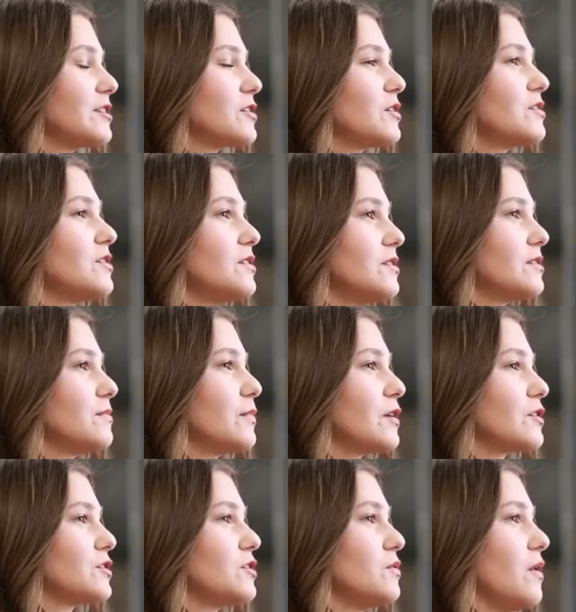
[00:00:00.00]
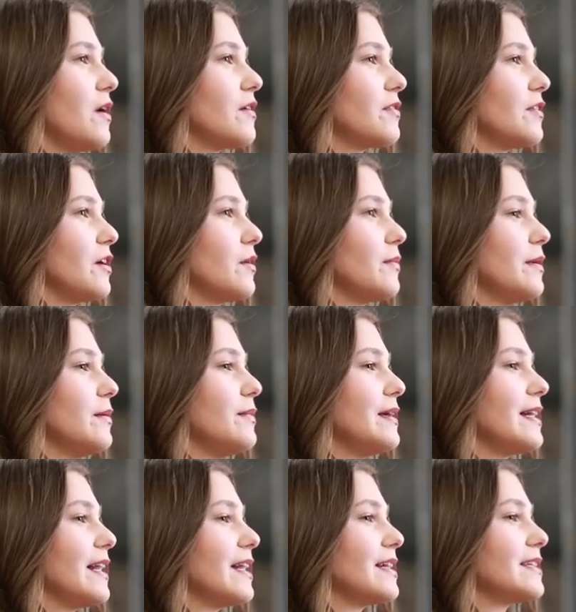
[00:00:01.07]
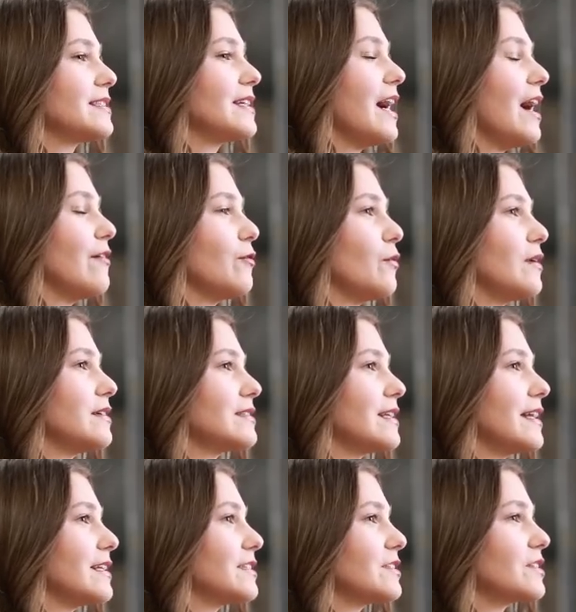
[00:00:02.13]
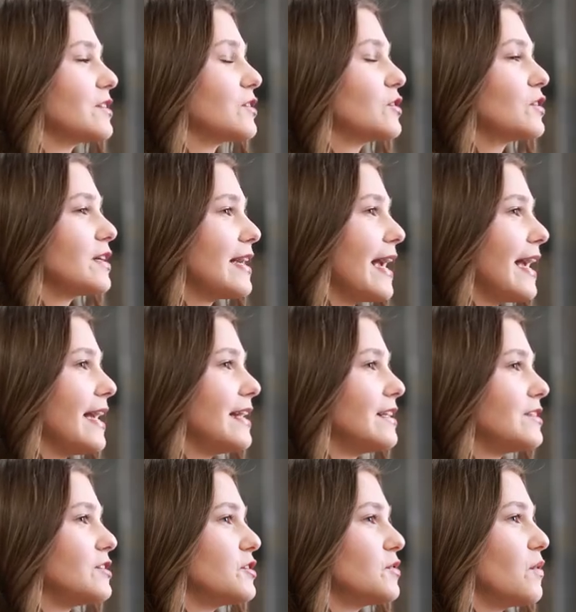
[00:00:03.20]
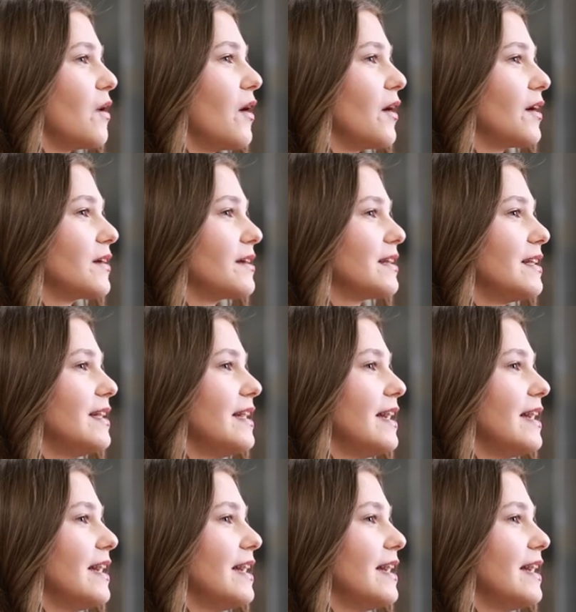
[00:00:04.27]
I chose to pursue art therapy because I've always liked to create and do art.